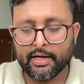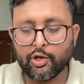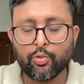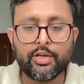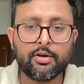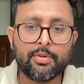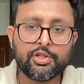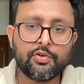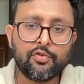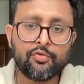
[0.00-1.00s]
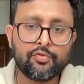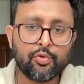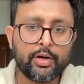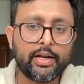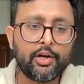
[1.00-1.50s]
in Union Budget of
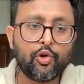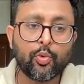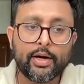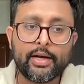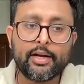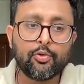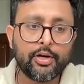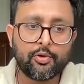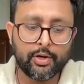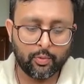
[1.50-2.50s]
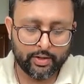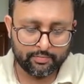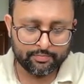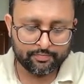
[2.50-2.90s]
twenty twenty to twenty twenty-one?